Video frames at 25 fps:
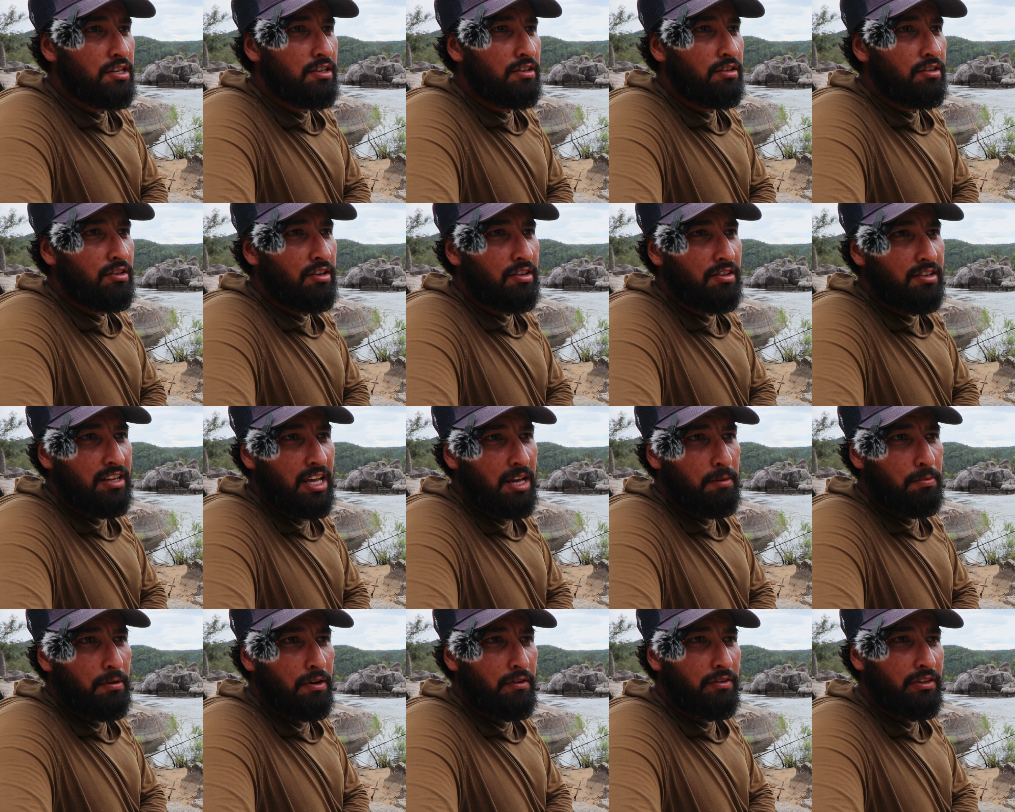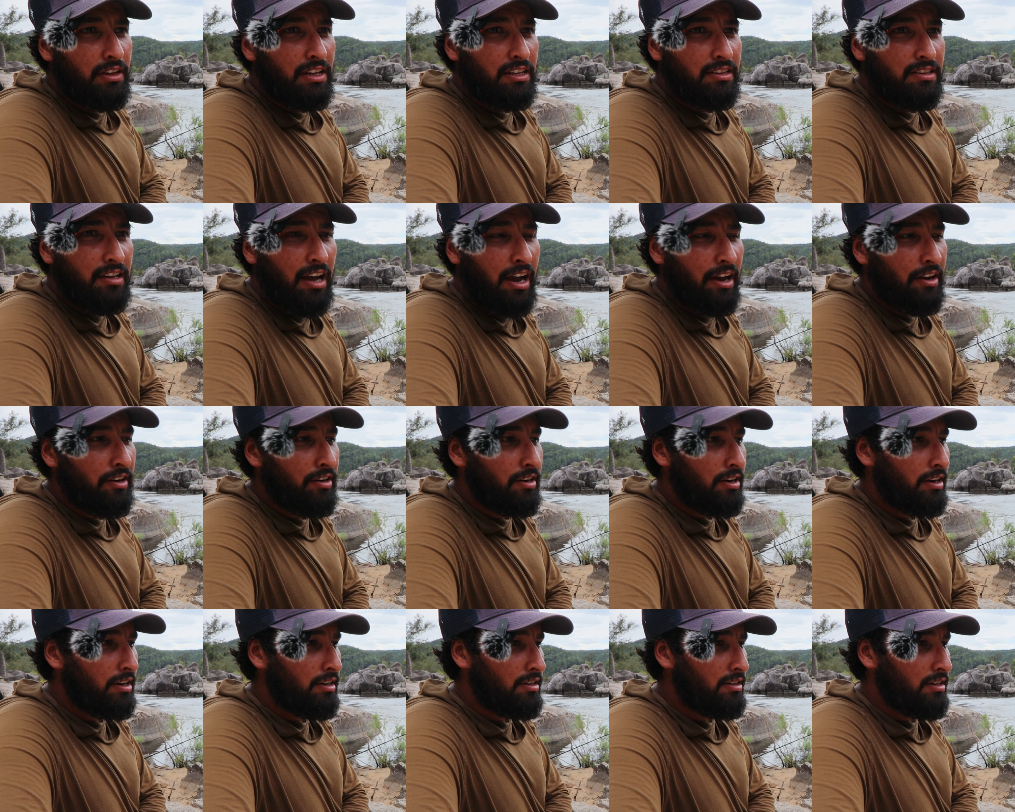Is you just keep everything
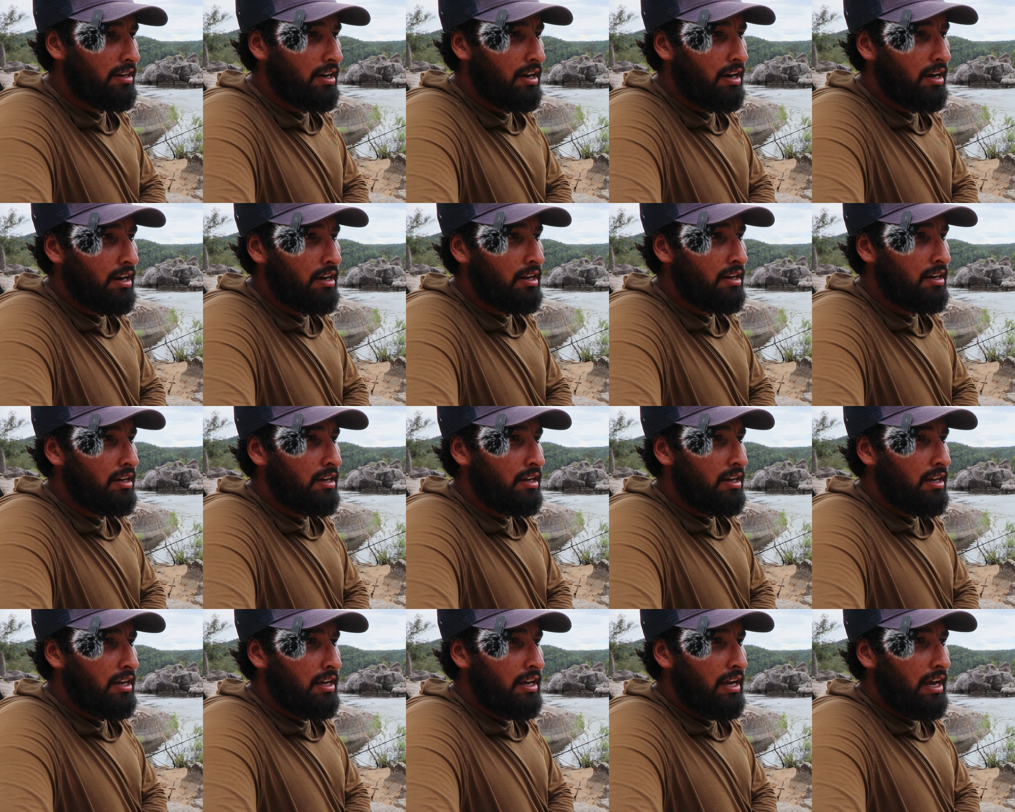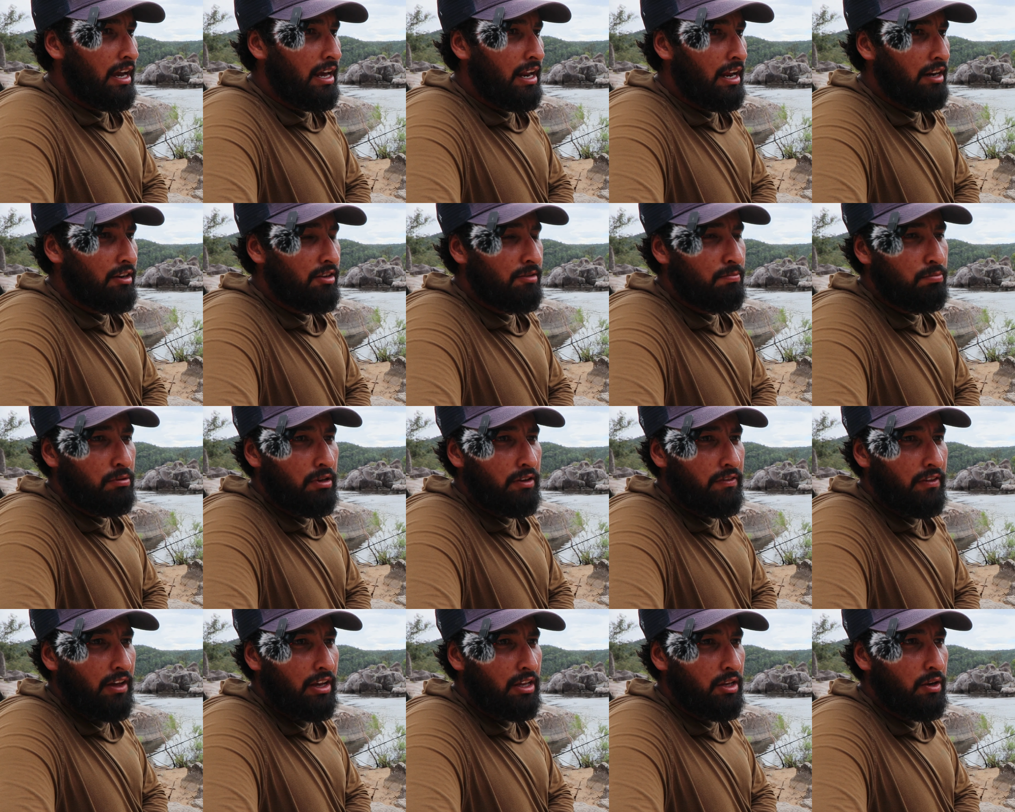tighter, and I just
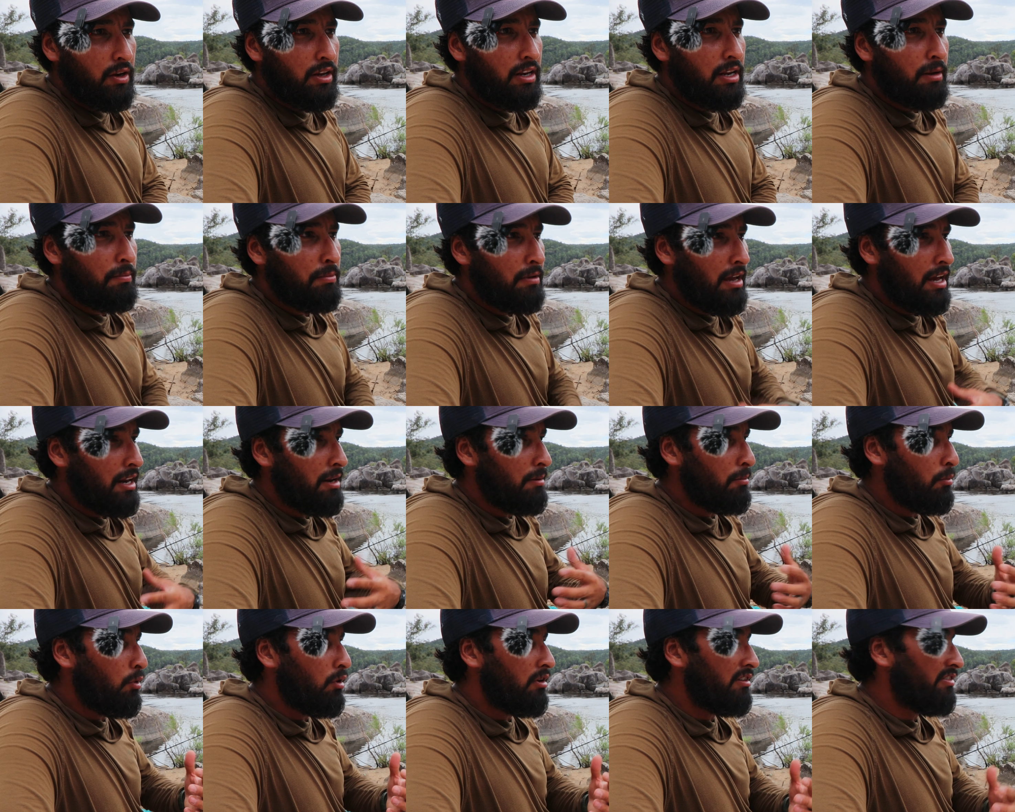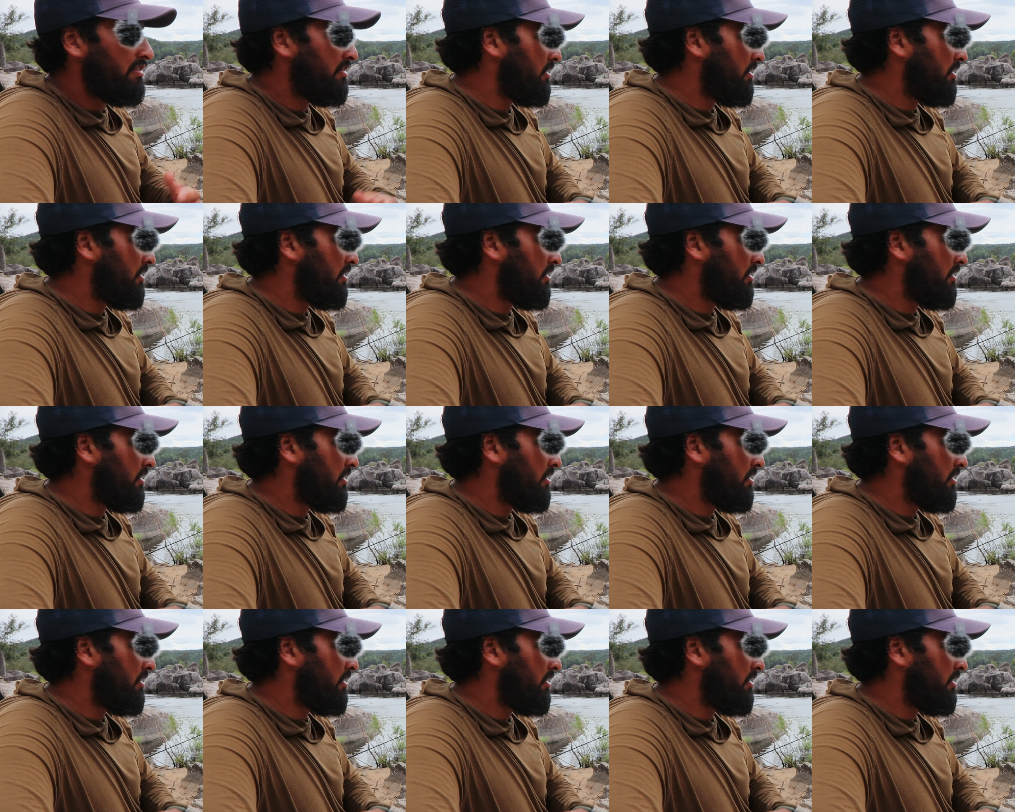believe that you end up getting more